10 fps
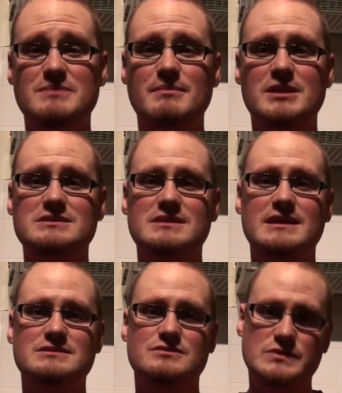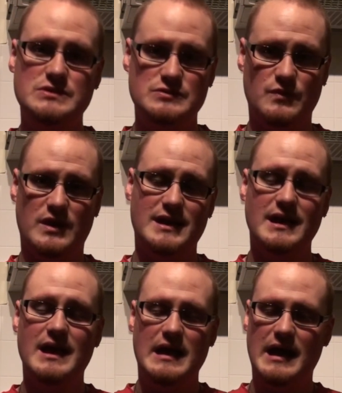Maybe that is the reason why
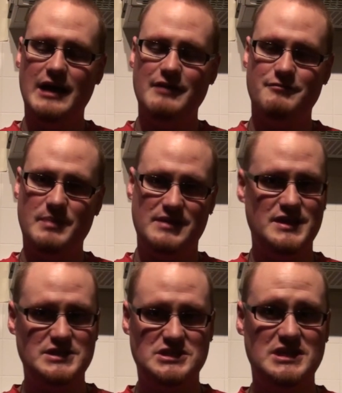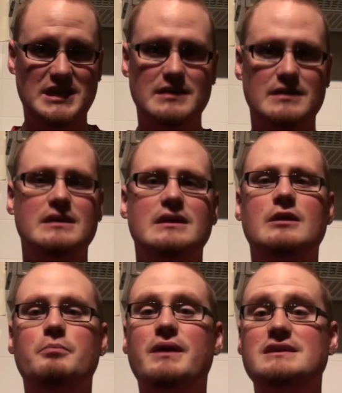I've picked this scene.
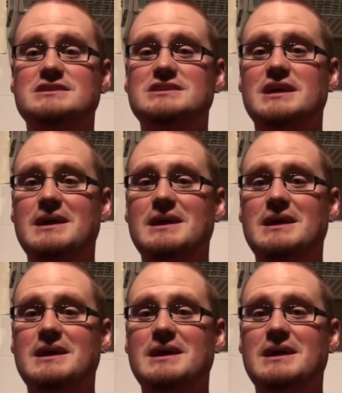But,